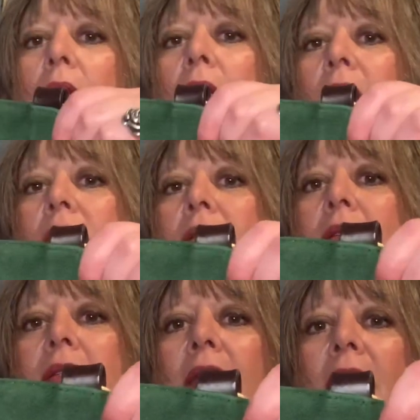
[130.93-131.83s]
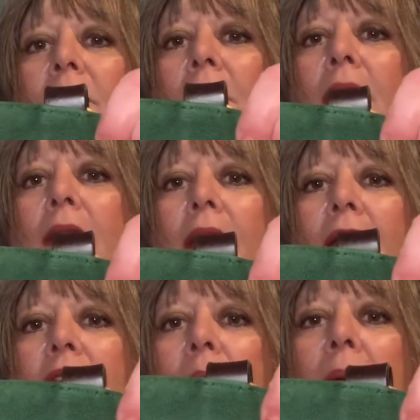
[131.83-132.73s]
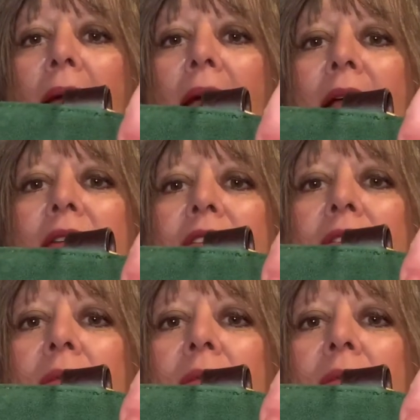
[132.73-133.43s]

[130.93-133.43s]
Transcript: There's the same leather patch